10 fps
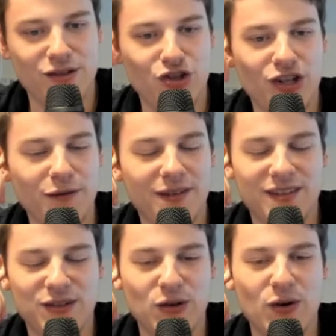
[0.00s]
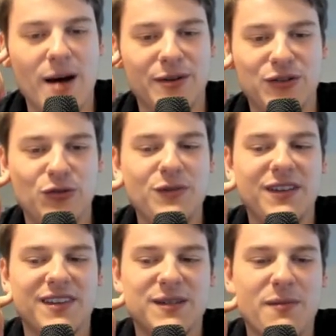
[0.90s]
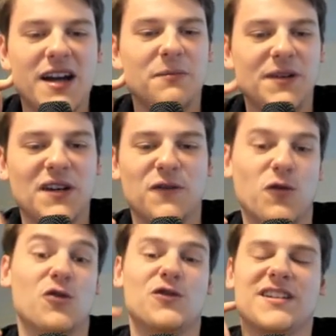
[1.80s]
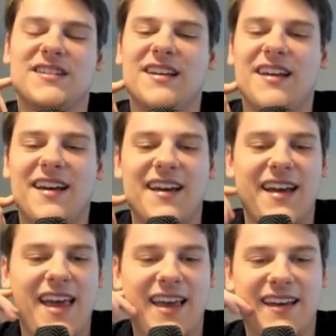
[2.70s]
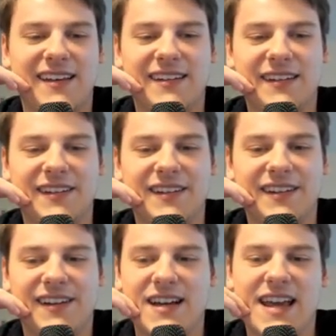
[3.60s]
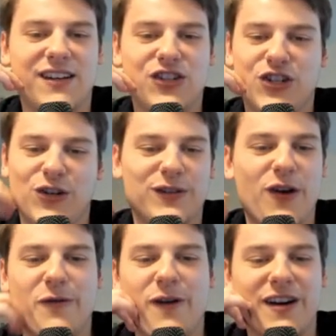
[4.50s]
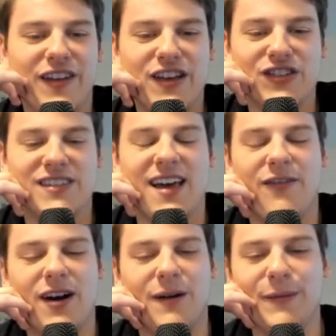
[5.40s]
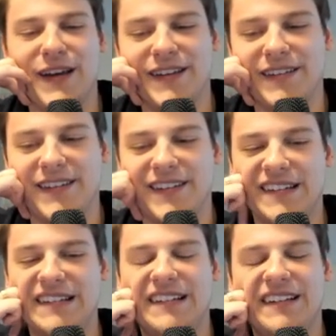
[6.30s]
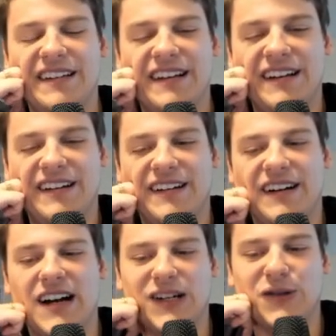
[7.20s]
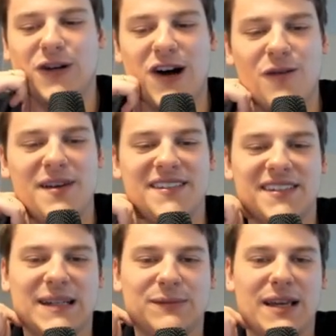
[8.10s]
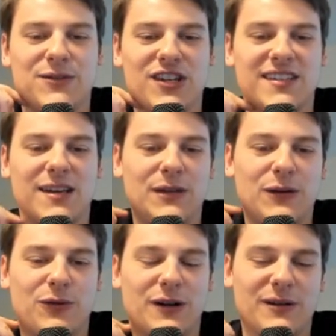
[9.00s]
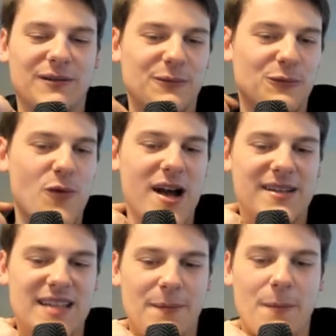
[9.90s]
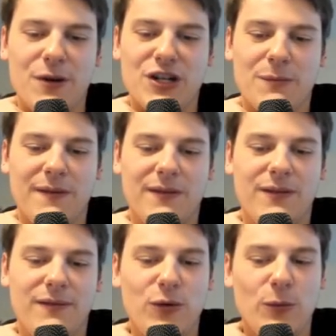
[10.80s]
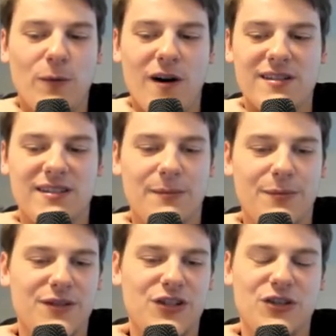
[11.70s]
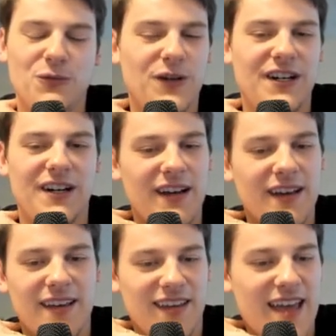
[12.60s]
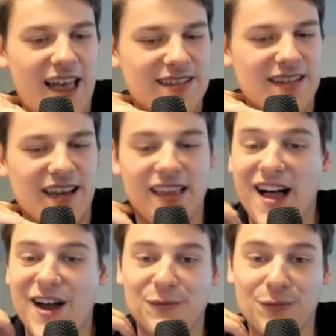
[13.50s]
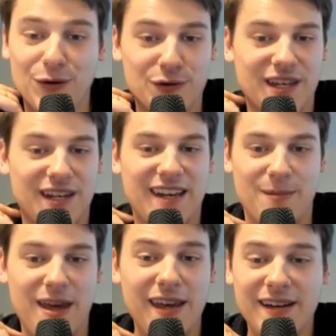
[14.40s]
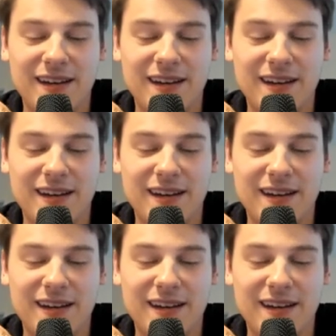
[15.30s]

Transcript: shift. So I'm assuming this might be a fortress and uh, again it just shows how far the engines have come and uh, uh, how how amazing sometimes chess can be where white is up a bishop and two pawns in a position where he has like a lot of moves that he can make